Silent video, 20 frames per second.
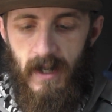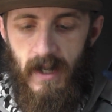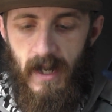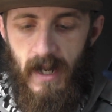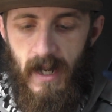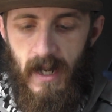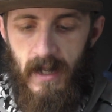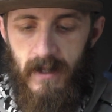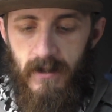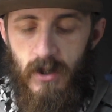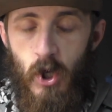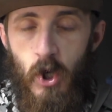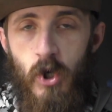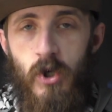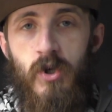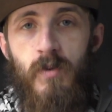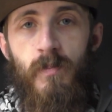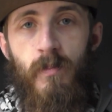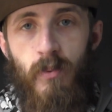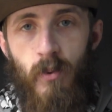and the
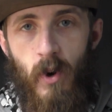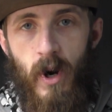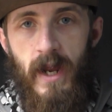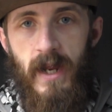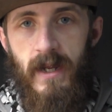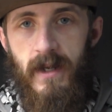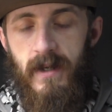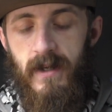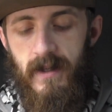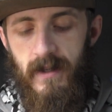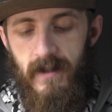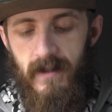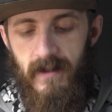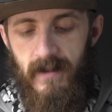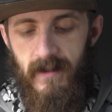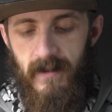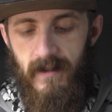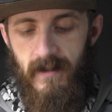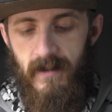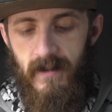hook break
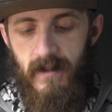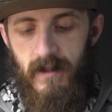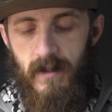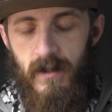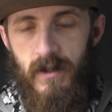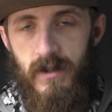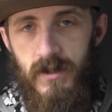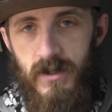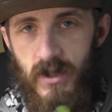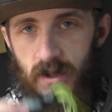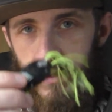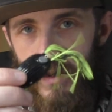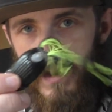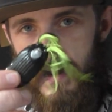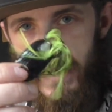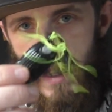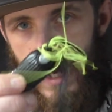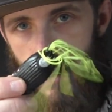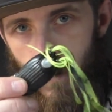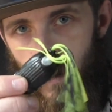to
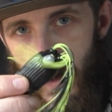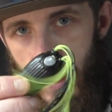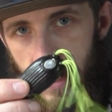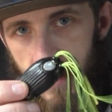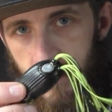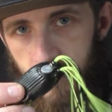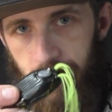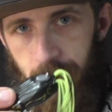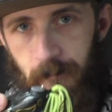lose that weight.